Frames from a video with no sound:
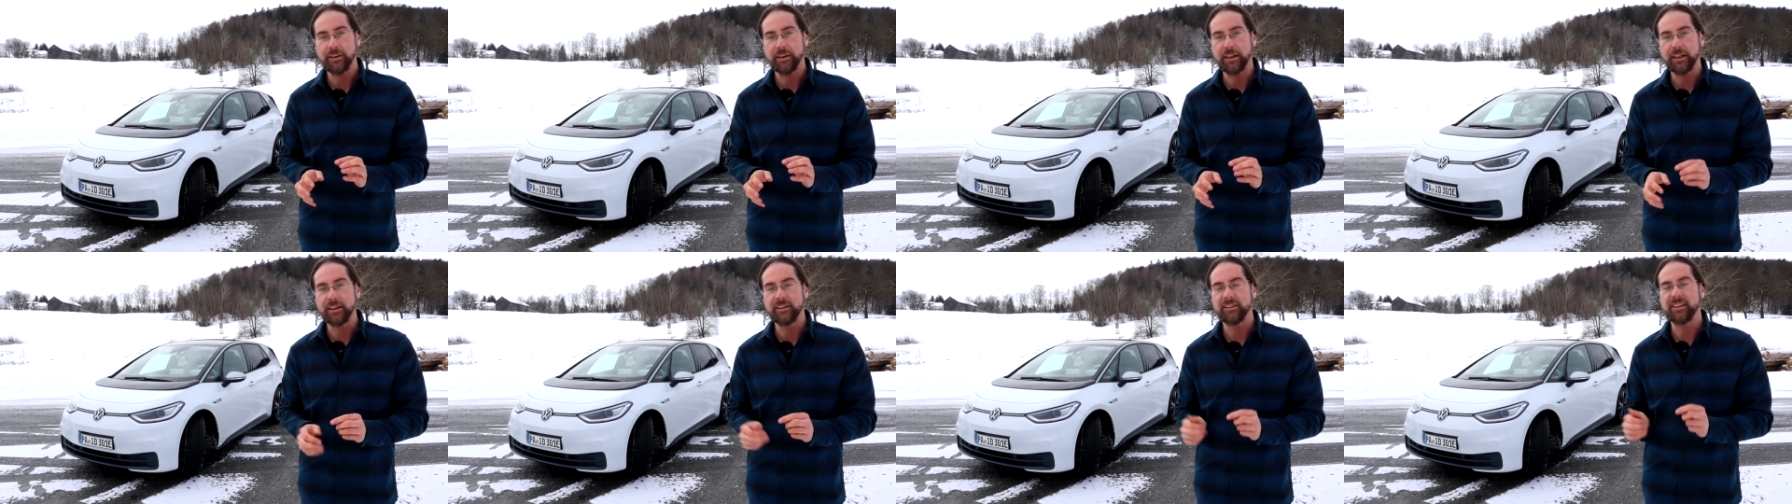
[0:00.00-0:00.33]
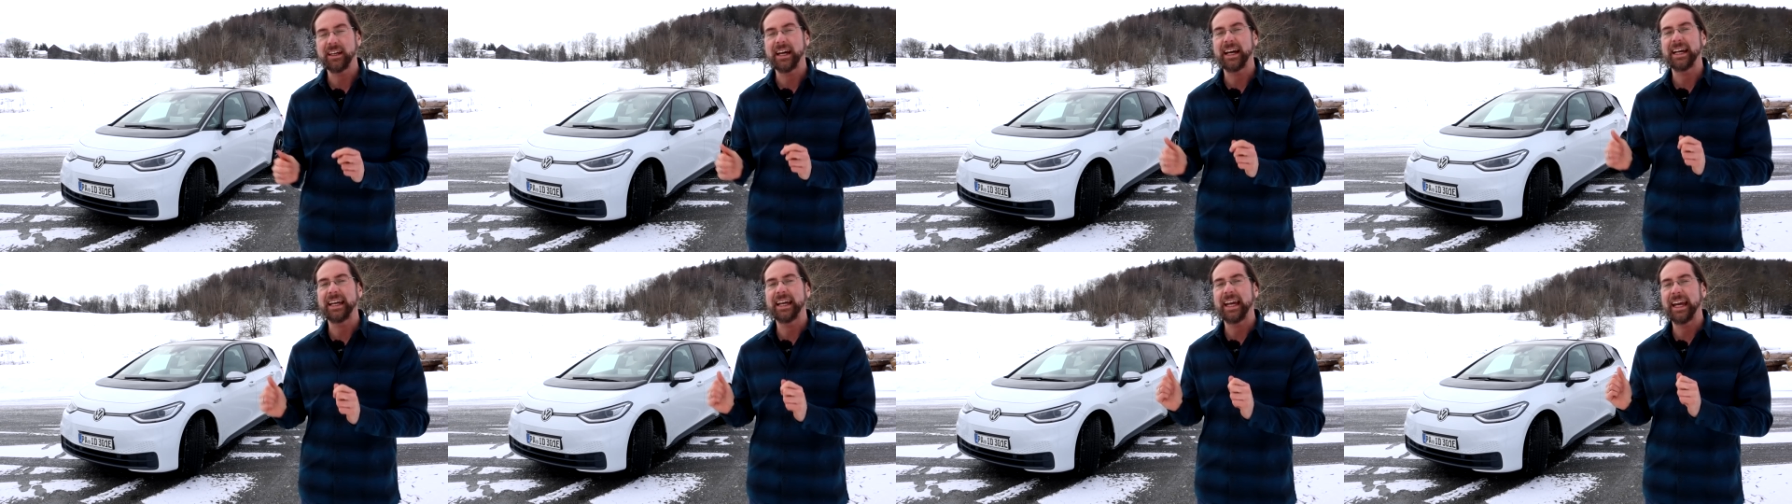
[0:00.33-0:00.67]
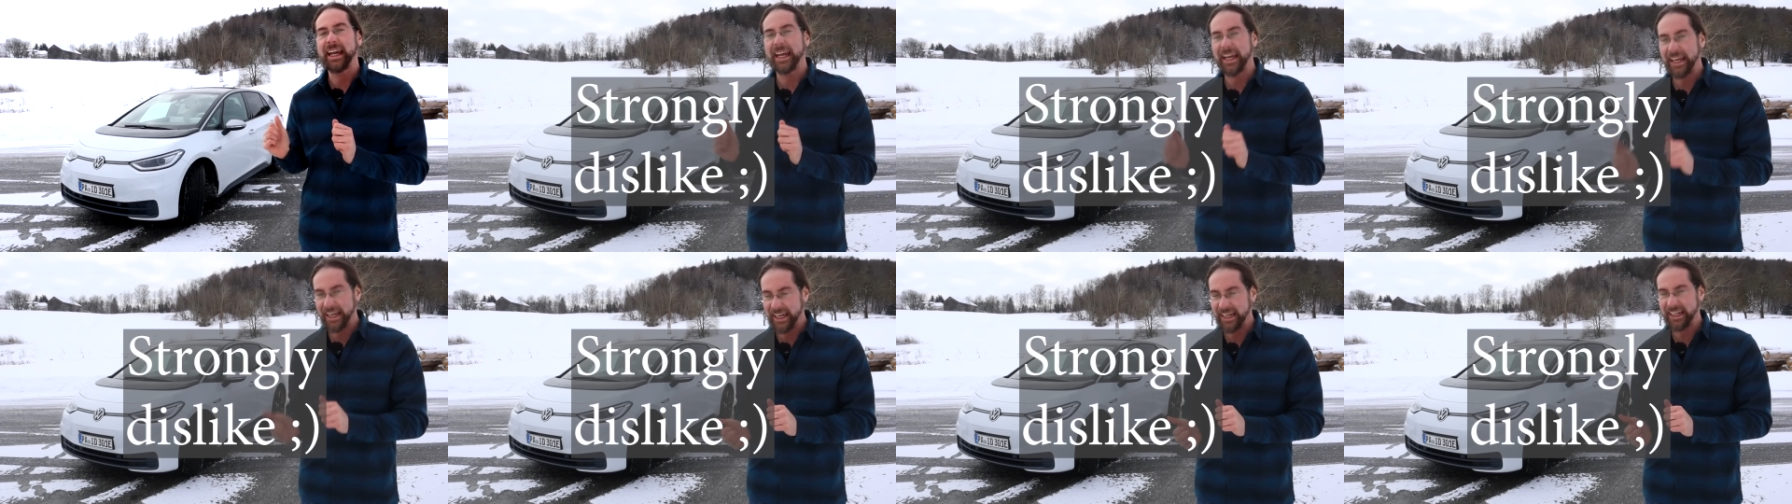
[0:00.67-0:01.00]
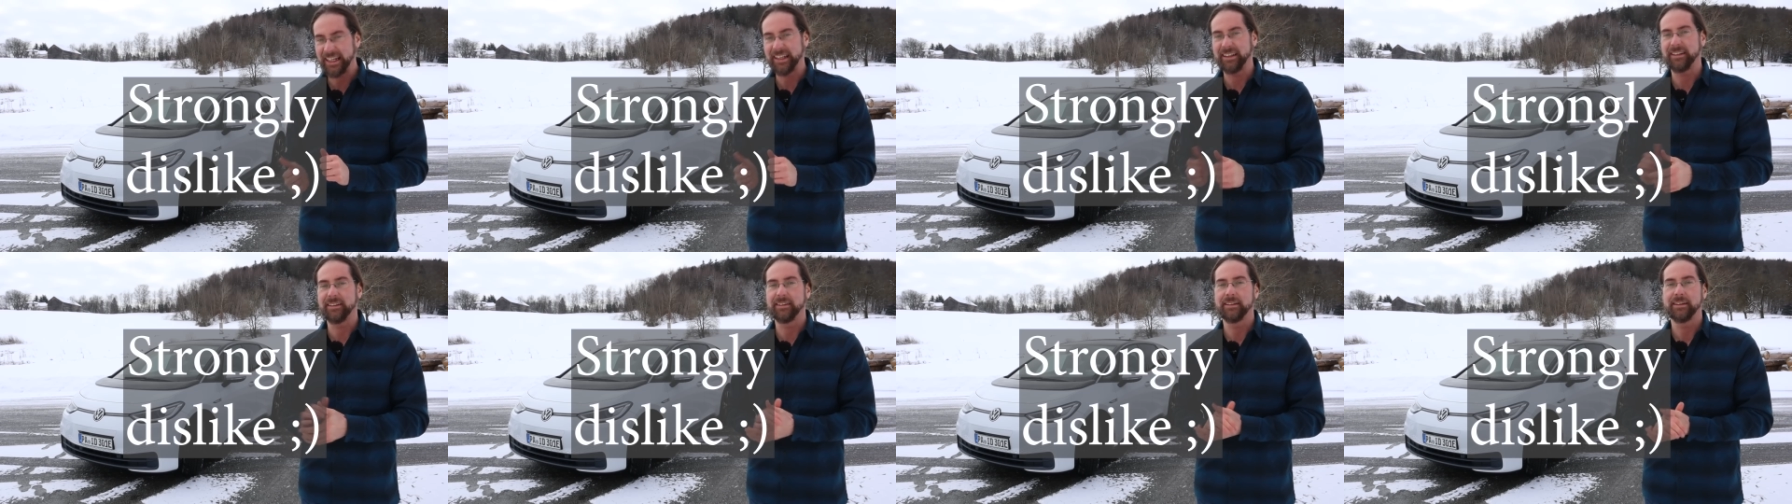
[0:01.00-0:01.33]
things I hate
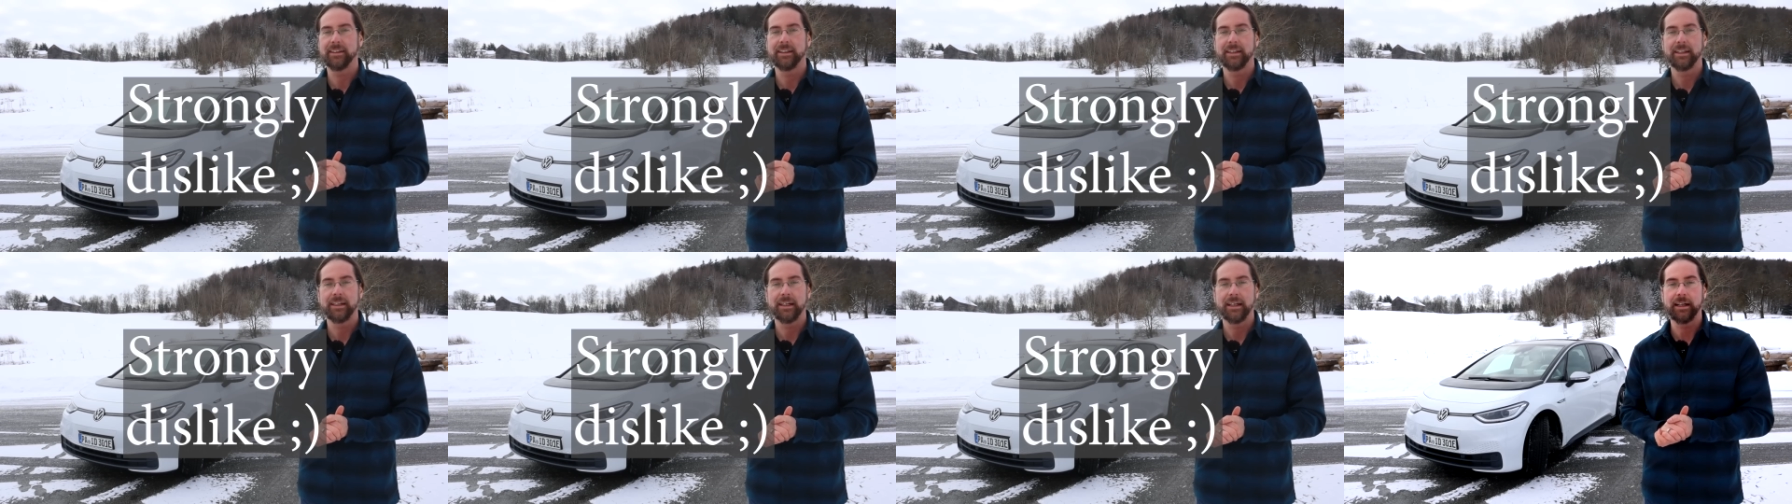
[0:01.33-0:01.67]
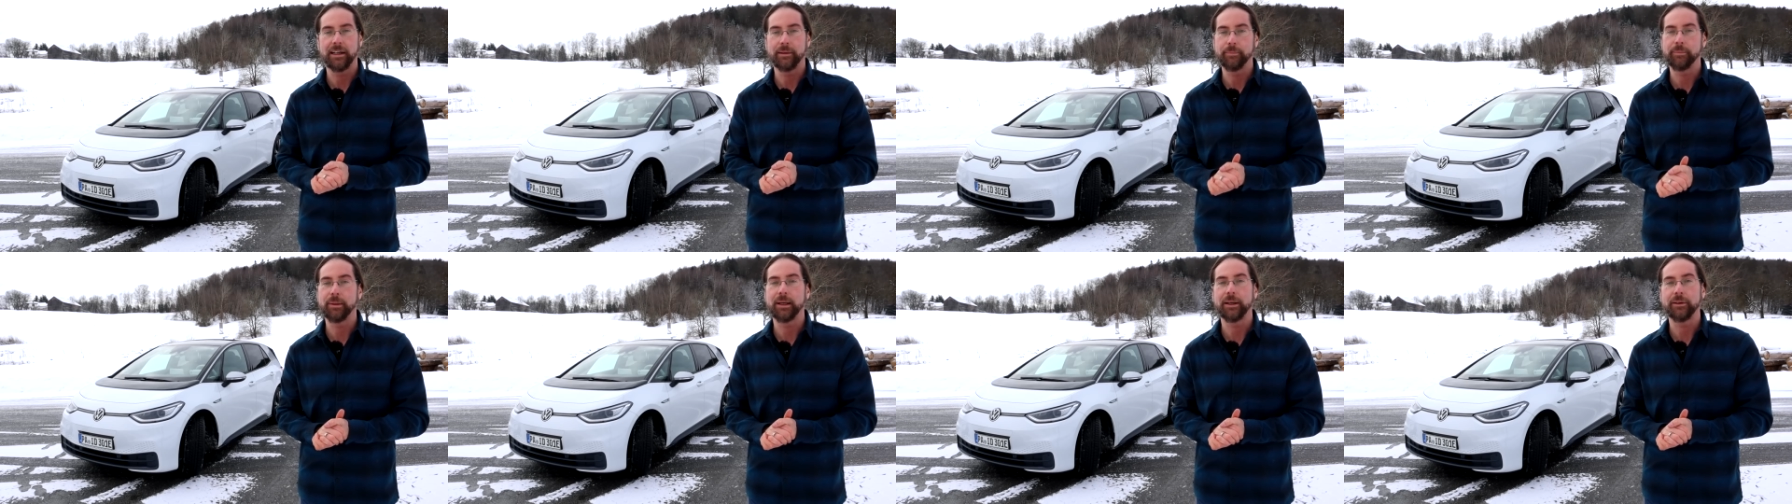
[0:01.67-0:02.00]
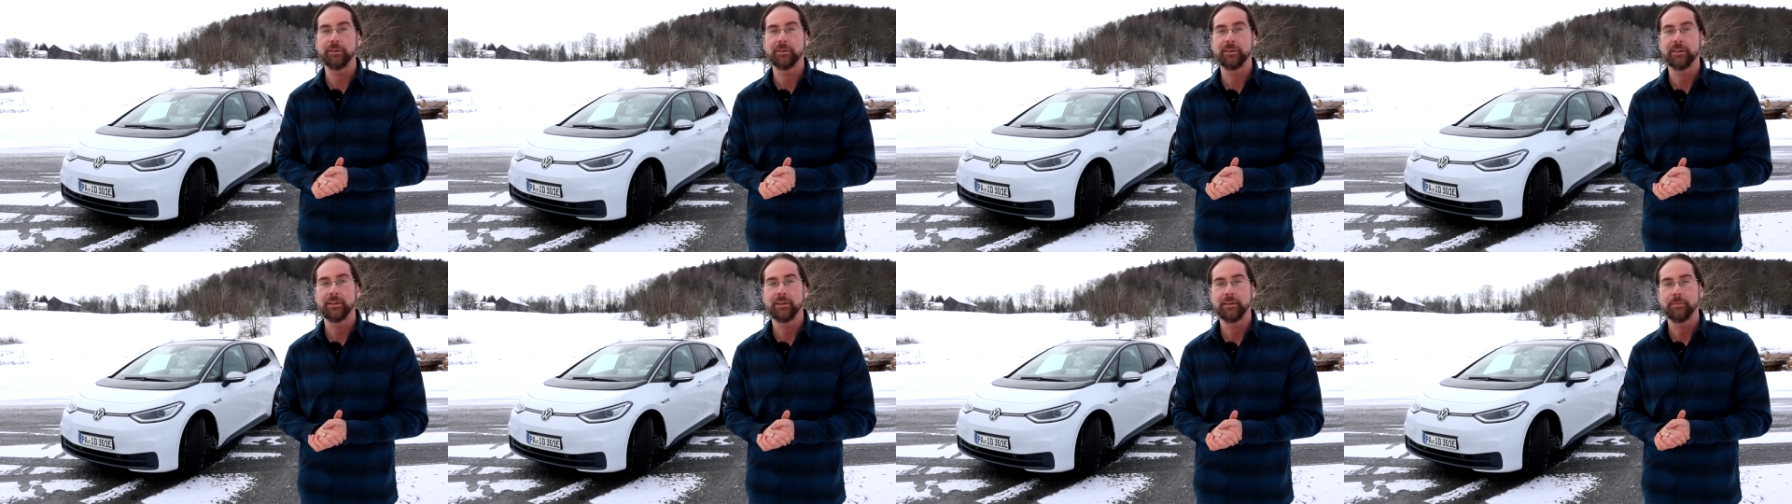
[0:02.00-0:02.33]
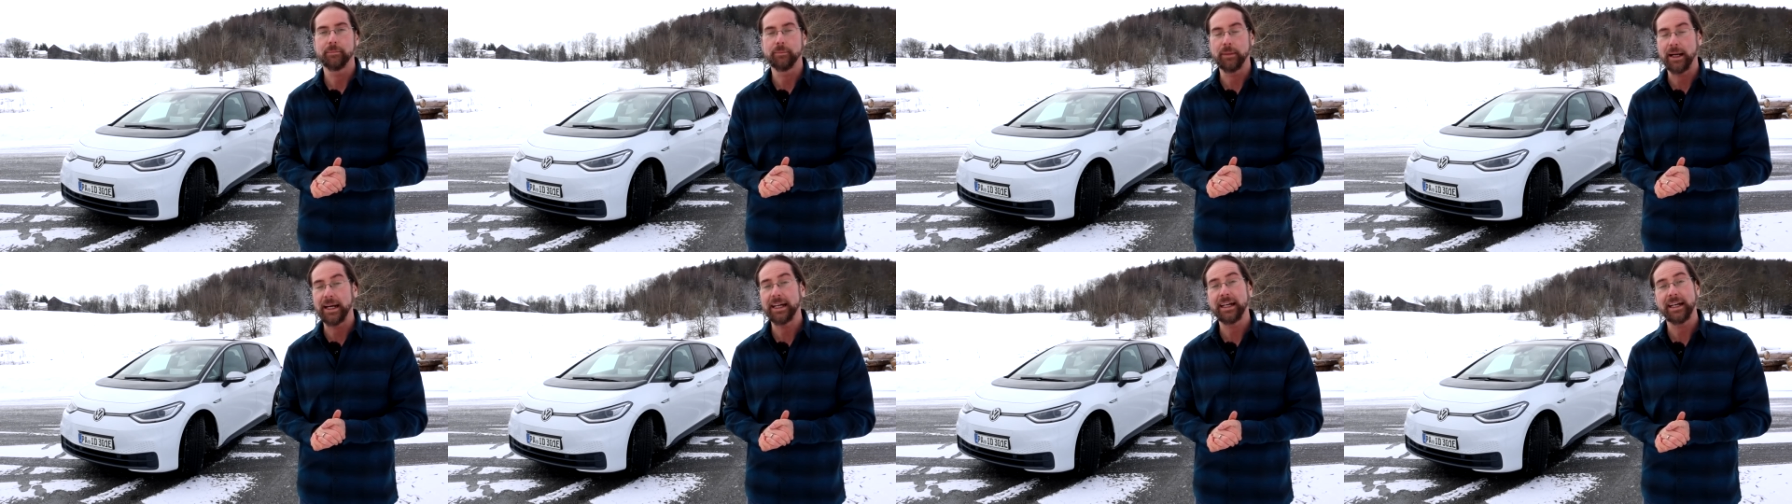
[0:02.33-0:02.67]
about
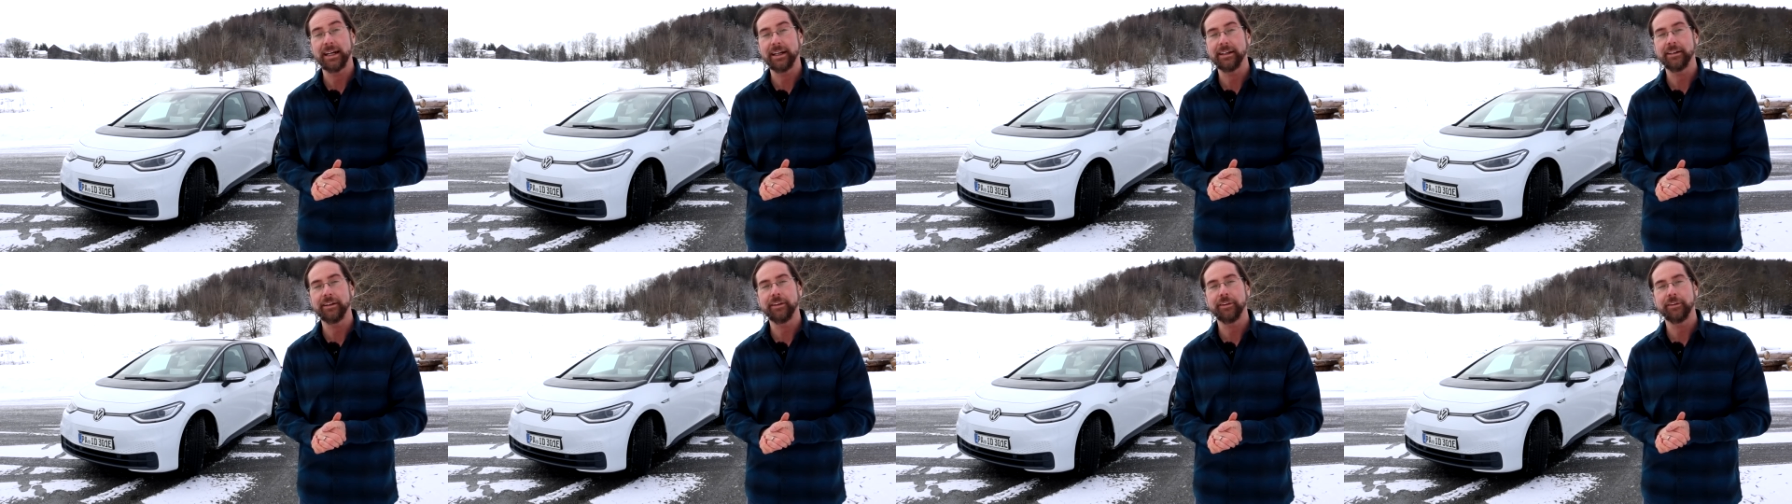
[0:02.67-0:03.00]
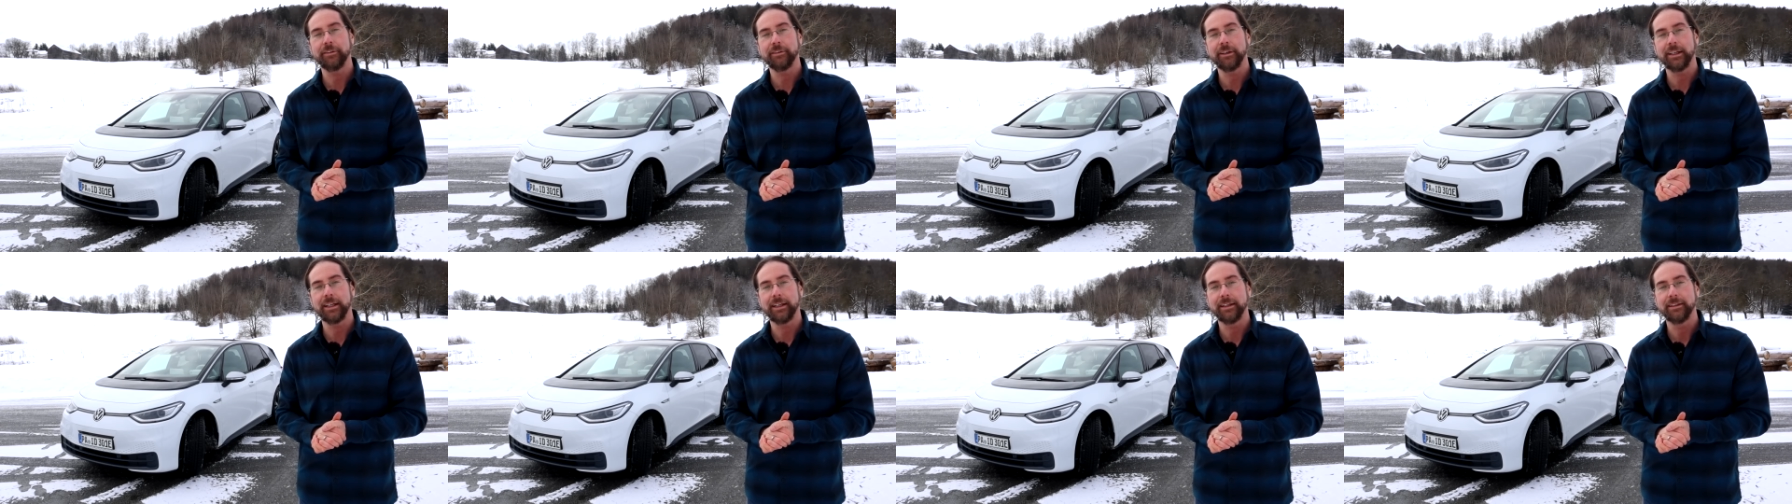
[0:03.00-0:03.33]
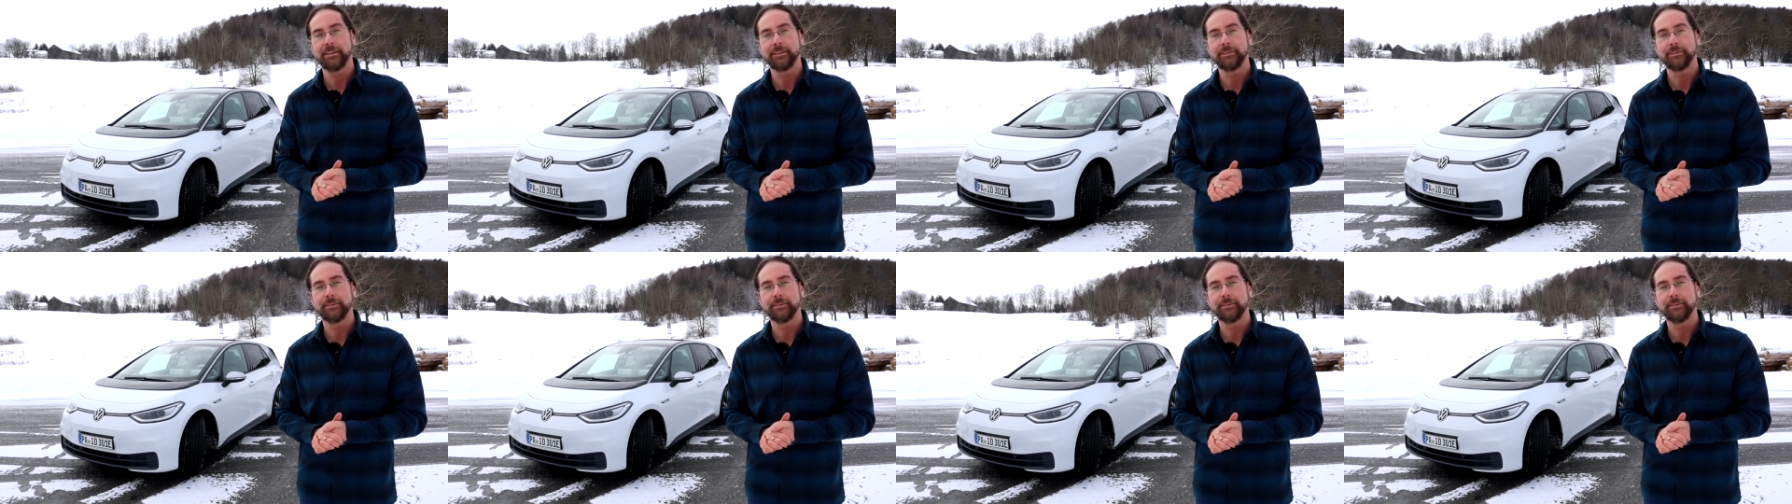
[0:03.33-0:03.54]
my ID.3.